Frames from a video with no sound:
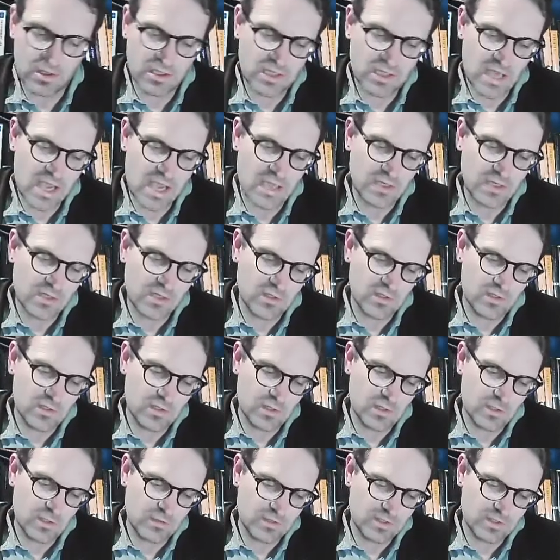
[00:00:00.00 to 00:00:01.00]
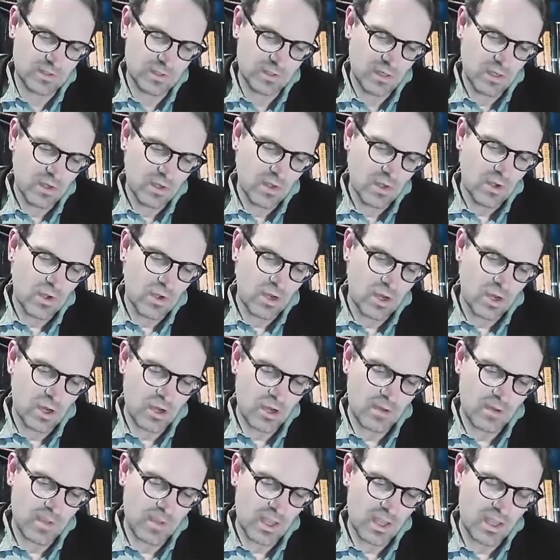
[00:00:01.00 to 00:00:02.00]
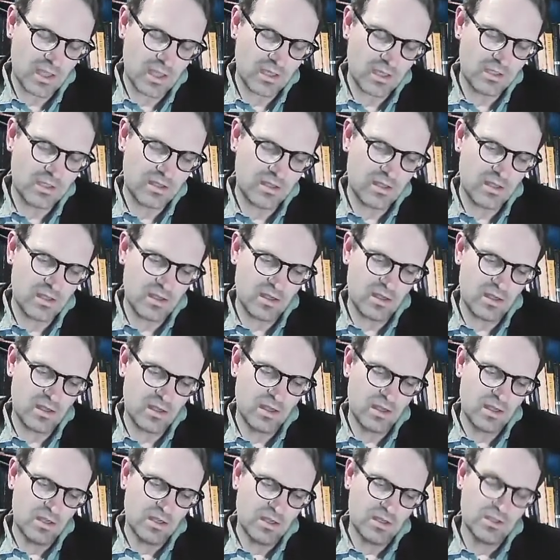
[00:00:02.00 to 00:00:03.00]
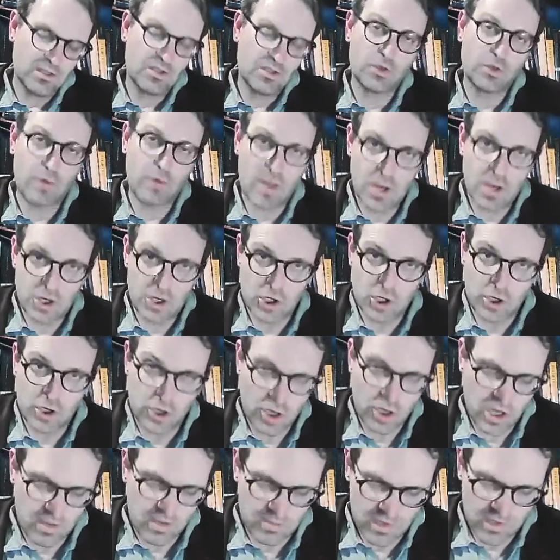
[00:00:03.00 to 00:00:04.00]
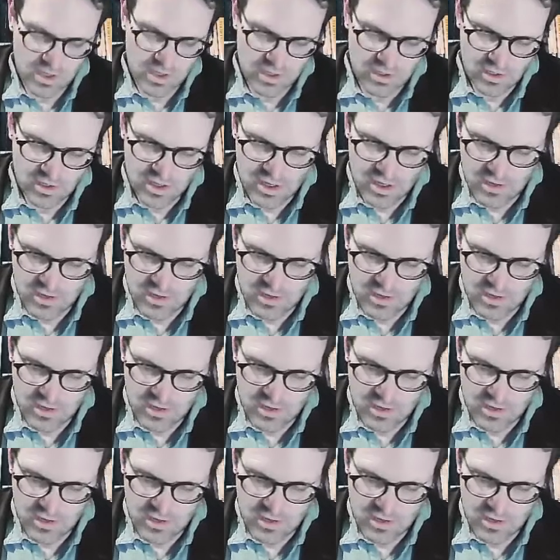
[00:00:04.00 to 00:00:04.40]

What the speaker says: tied to Zeus and the stranger coming